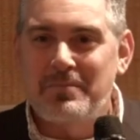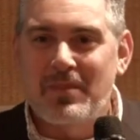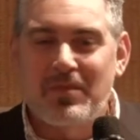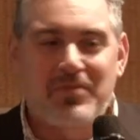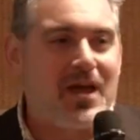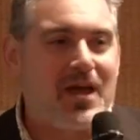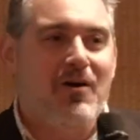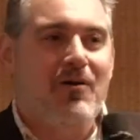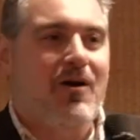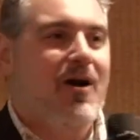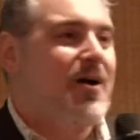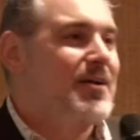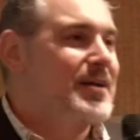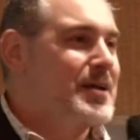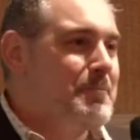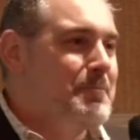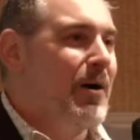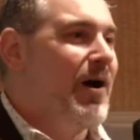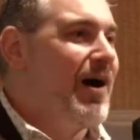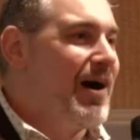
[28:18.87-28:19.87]
They're
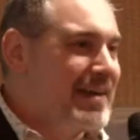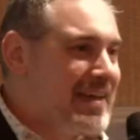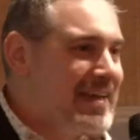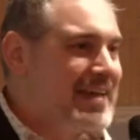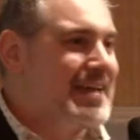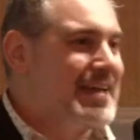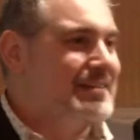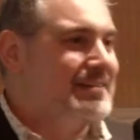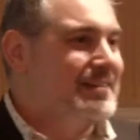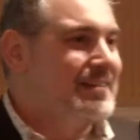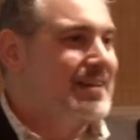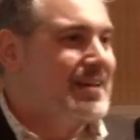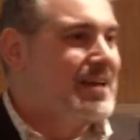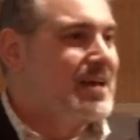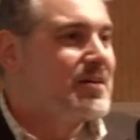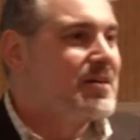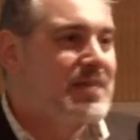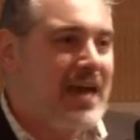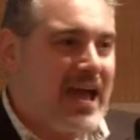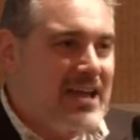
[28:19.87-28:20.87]
already bought in.
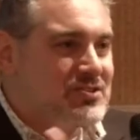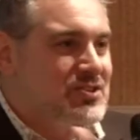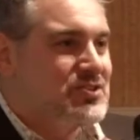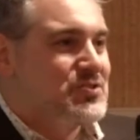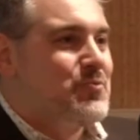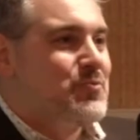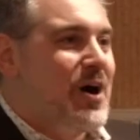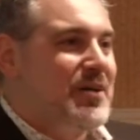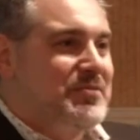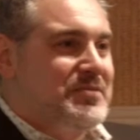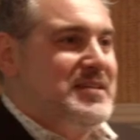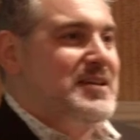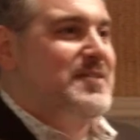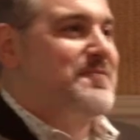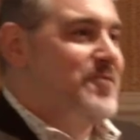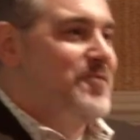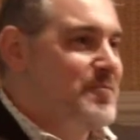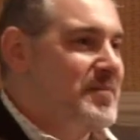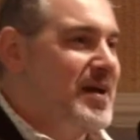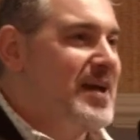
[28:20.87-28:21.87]
They just want the
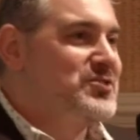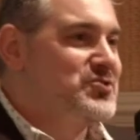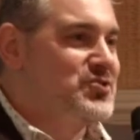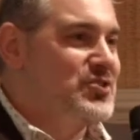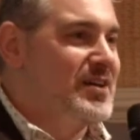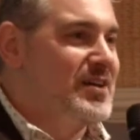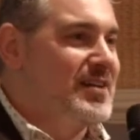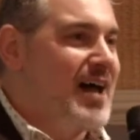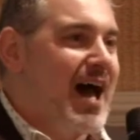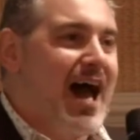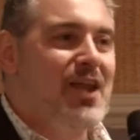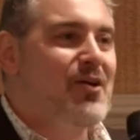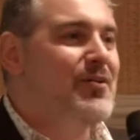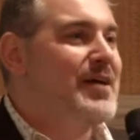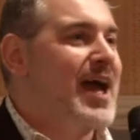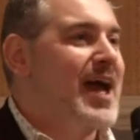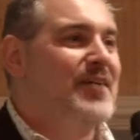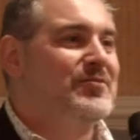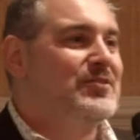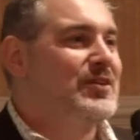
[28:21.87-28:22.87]
information. I don't
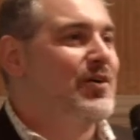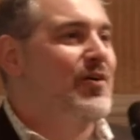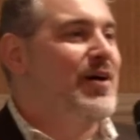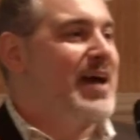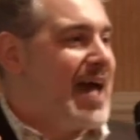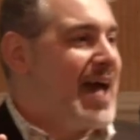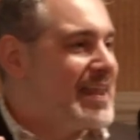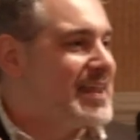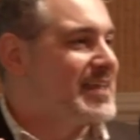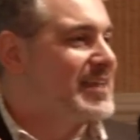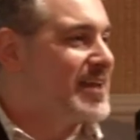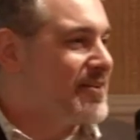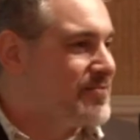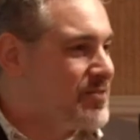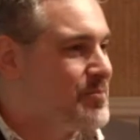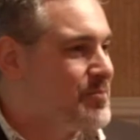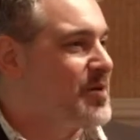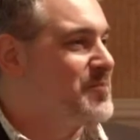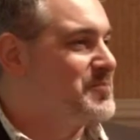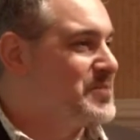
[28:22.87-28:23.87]
have to go ahead and give
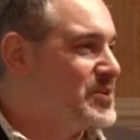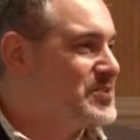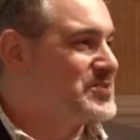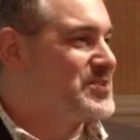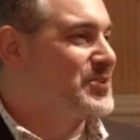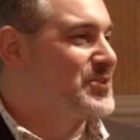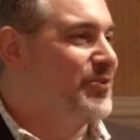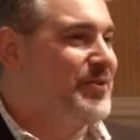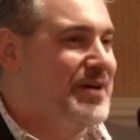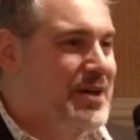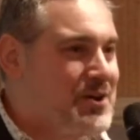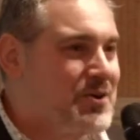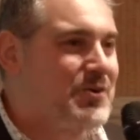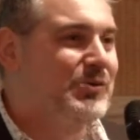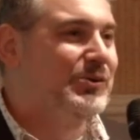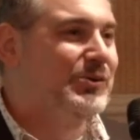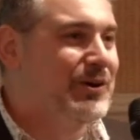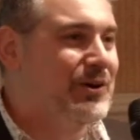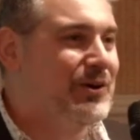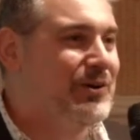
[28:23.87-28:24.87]
them a musical
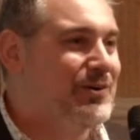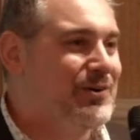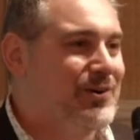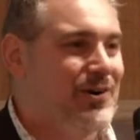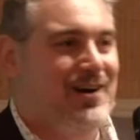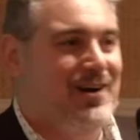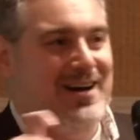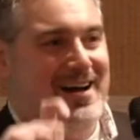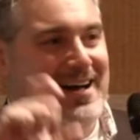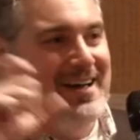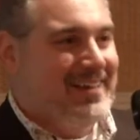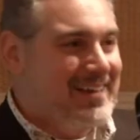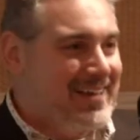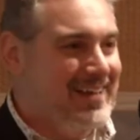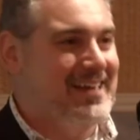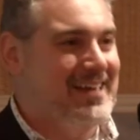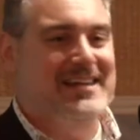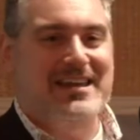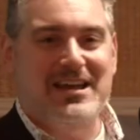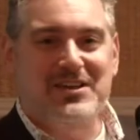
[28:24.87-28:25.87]
interlude or a,
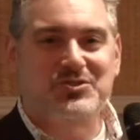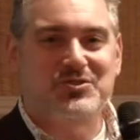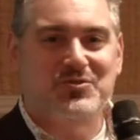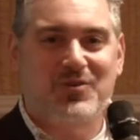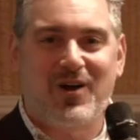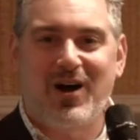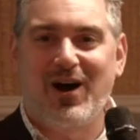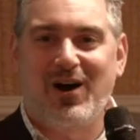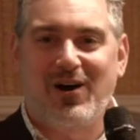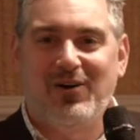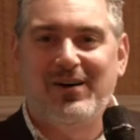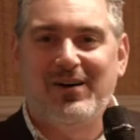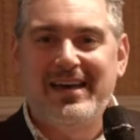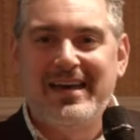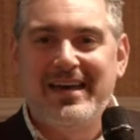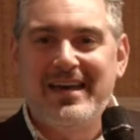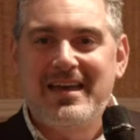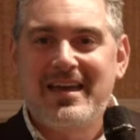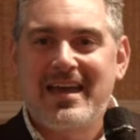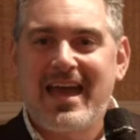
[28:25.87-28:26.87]
an intro
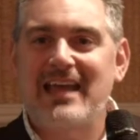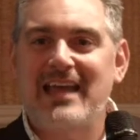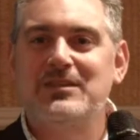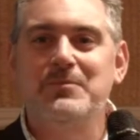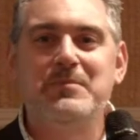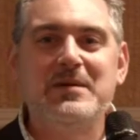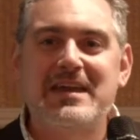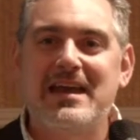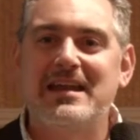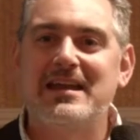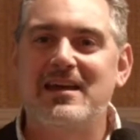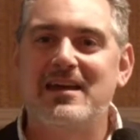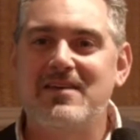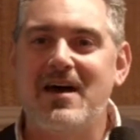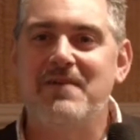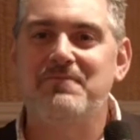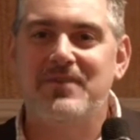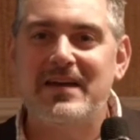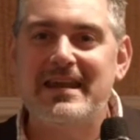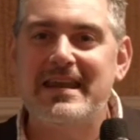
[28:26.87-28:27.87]
at the beginning of
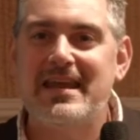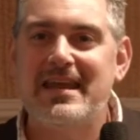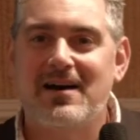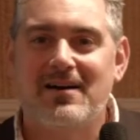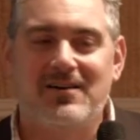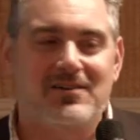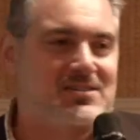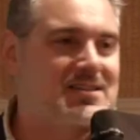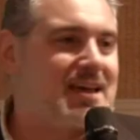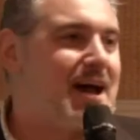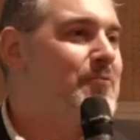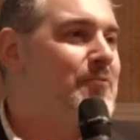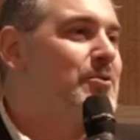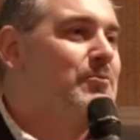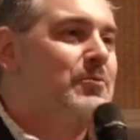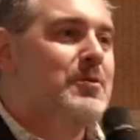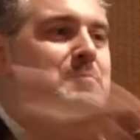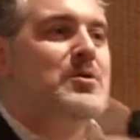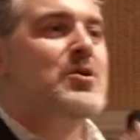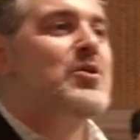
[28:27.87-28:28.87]
that video. So I would
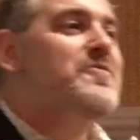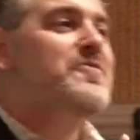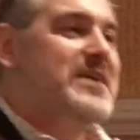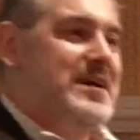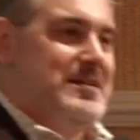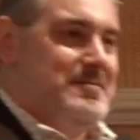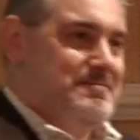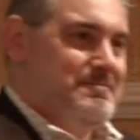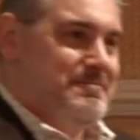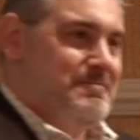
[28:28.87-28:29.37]
remove it,